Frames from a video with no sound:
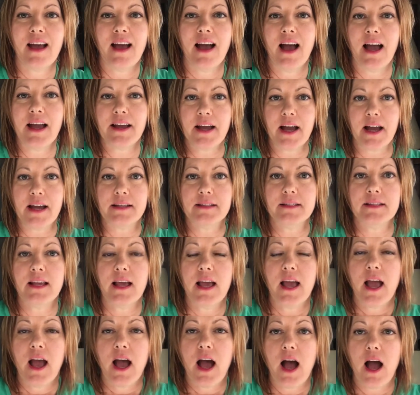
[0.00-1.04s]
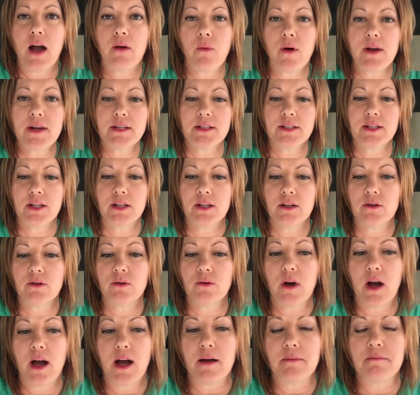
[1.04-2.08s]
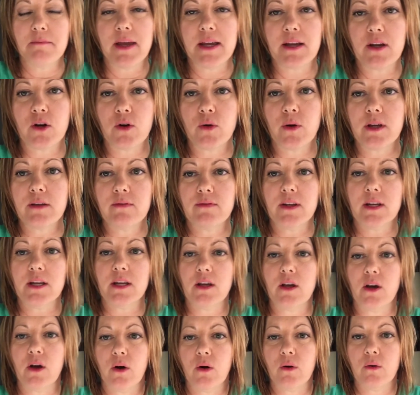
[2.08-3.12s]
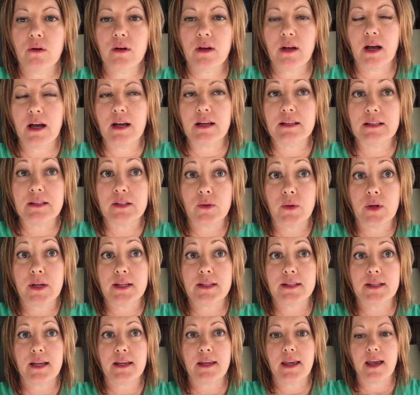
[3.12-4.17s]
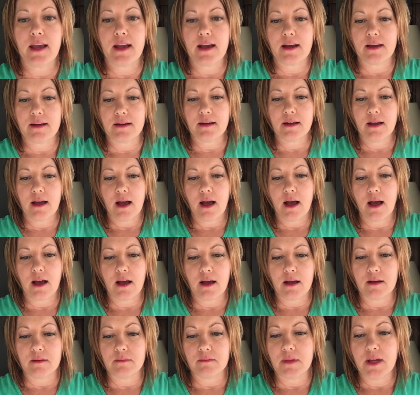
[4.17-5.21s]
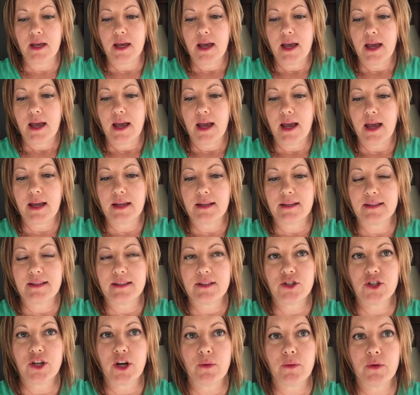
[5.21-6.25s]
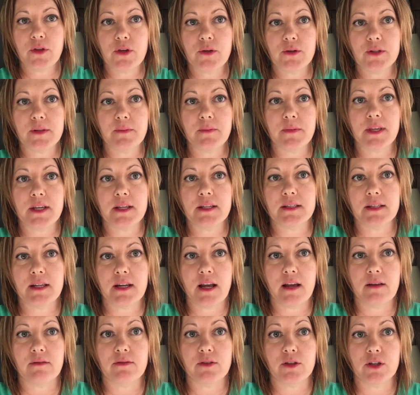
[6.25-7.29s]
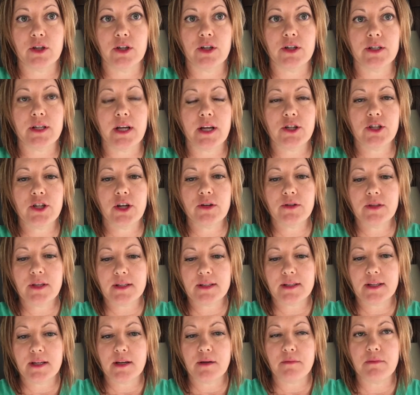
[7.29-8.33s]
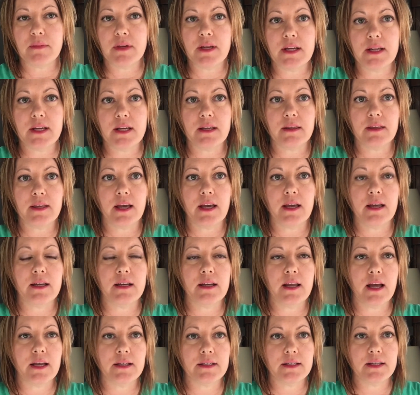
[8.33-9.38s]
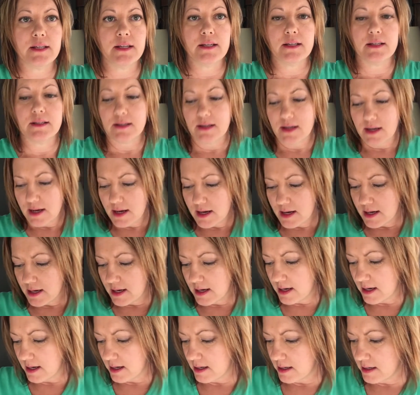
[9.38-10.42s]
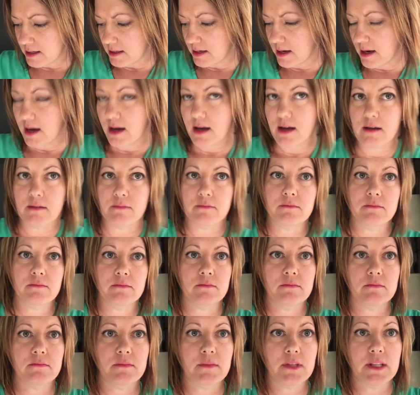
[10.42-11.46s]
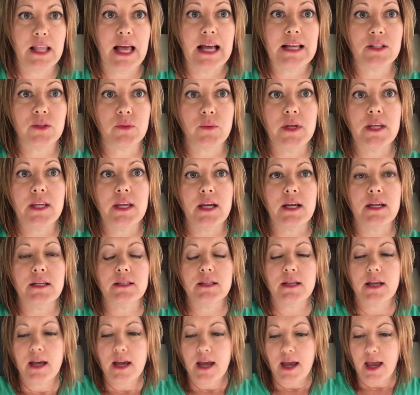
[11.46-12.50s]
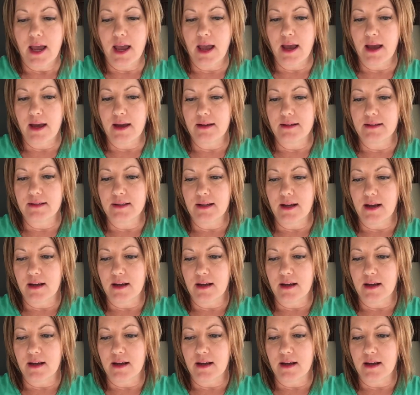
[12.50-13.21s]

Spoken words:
Hi guys, I wanted to make a quick video as quick as I can and share with you some things that I've learned. I shared this in a meeting that I did in last weekend, and